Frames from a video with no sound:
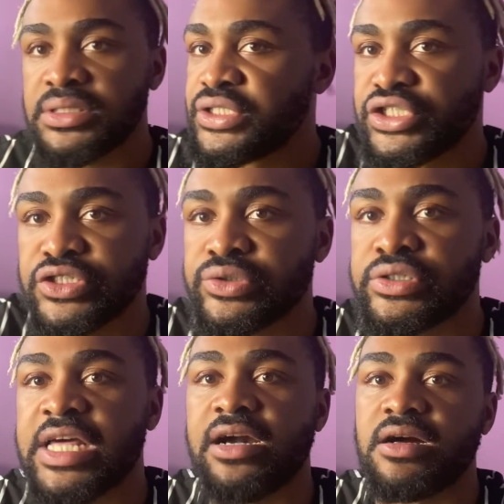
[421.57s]
in general
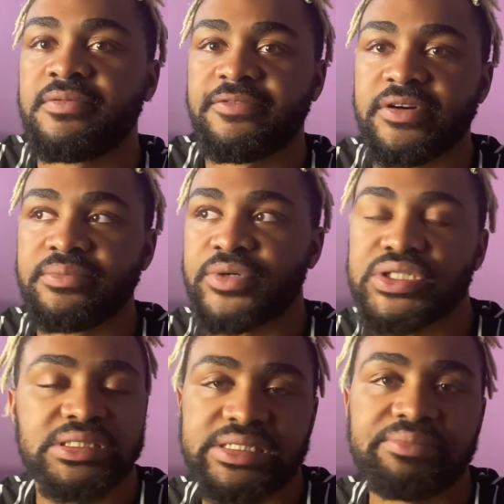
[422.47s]
that come from
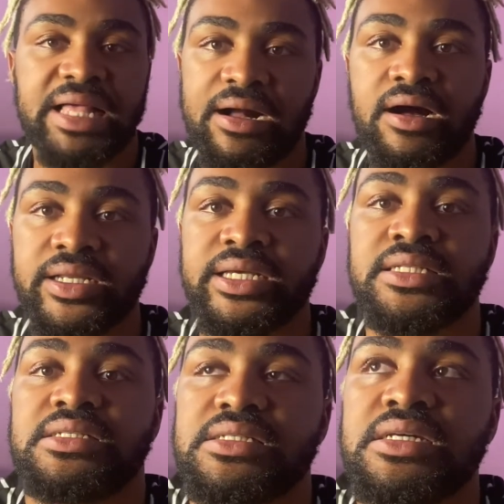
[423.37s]
mostly black
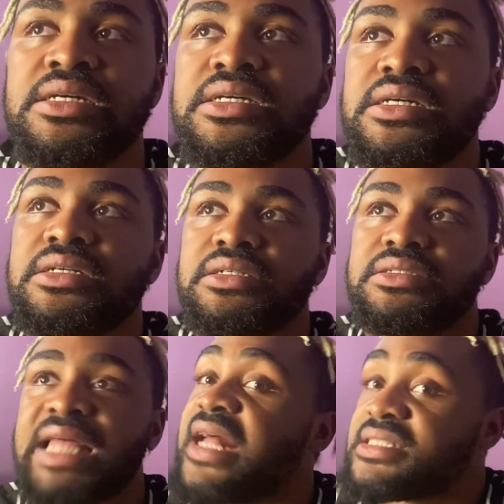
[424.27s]
audience.
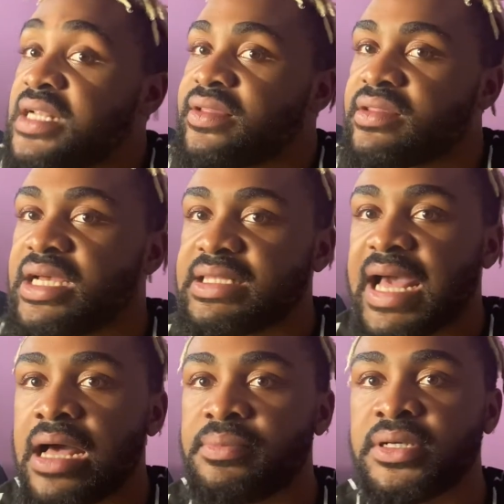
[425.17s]
That's another thing that
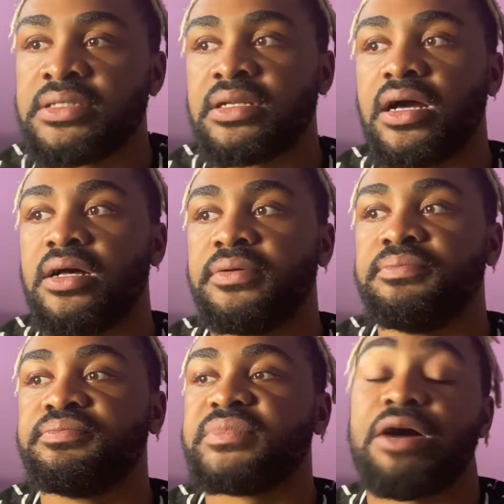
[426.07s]
happened.
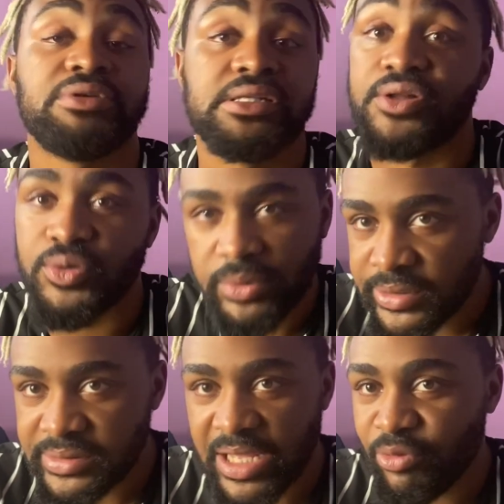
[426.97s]
That was
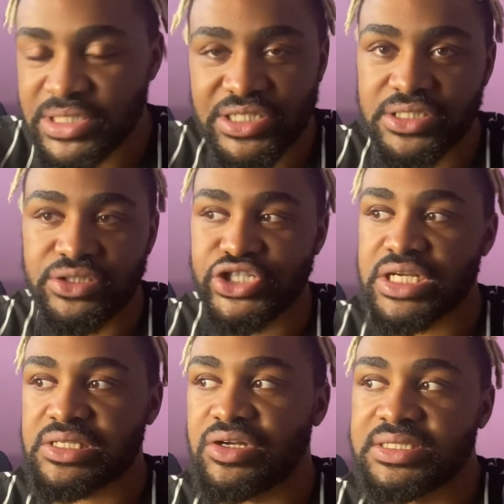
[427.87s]
global. That wasn't
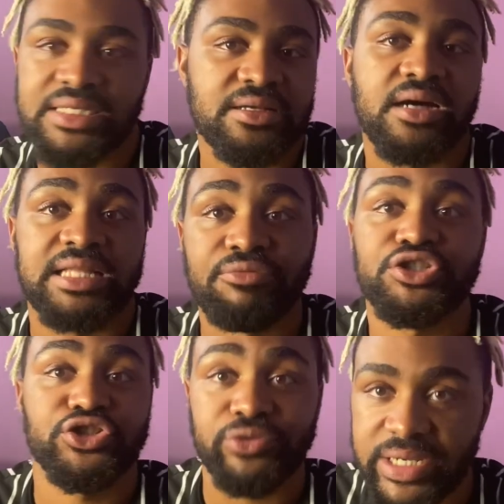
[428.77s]
just on TikTok. That
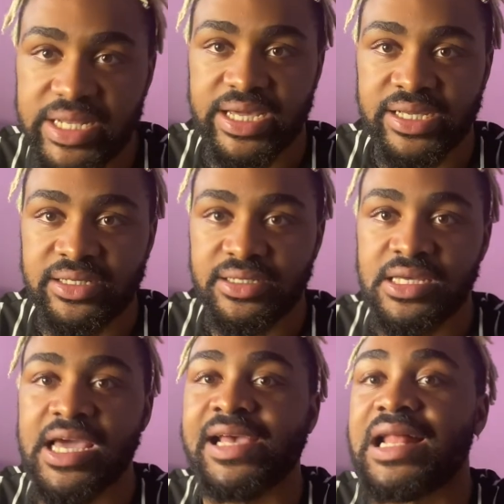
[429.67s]
was trending,
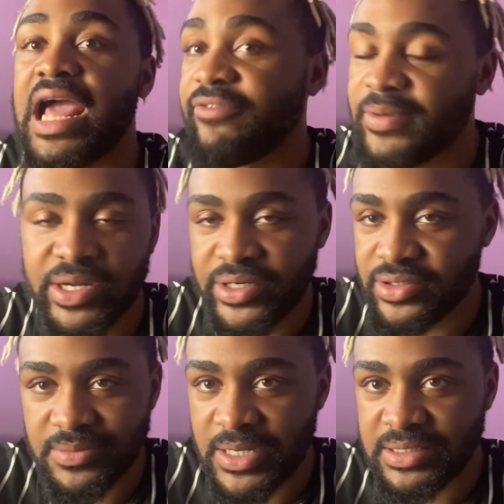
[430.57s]
and everybody
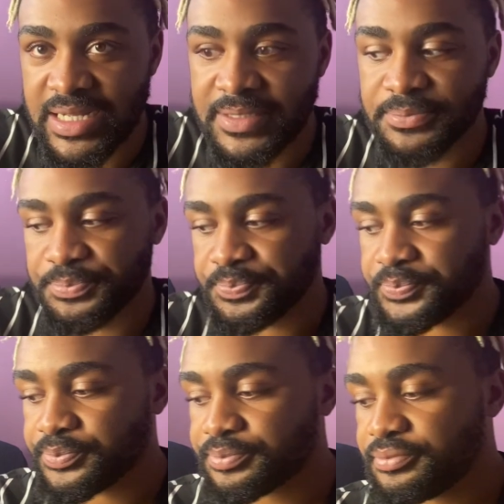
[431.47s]
knows about that.
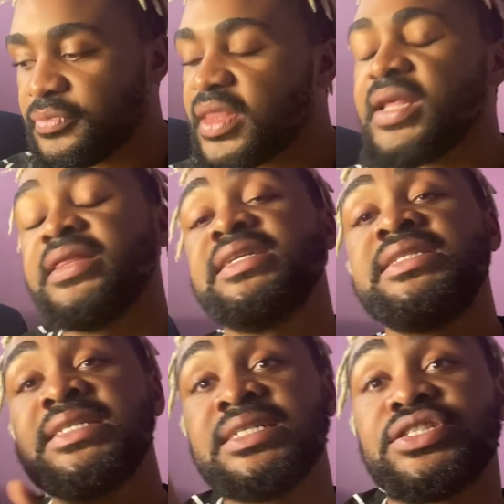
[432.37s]

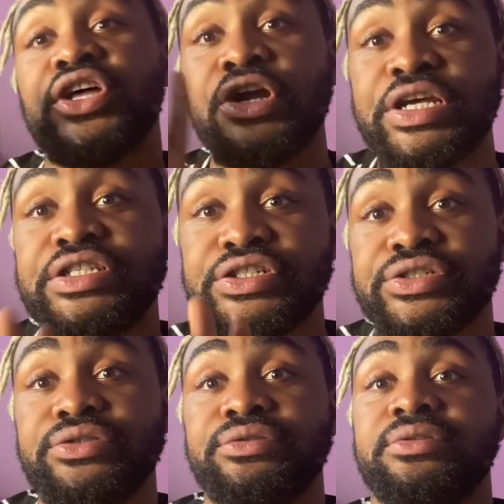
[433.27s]
Lindsey's
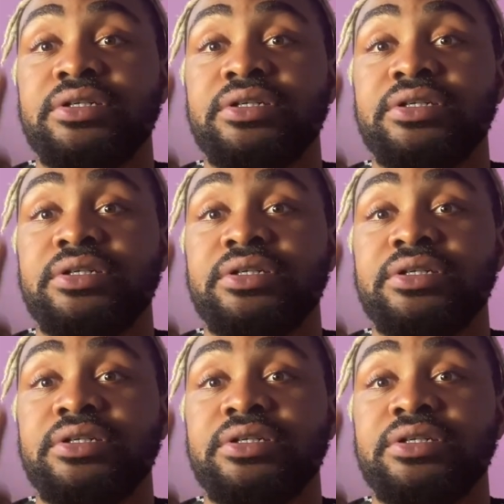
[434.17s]
32.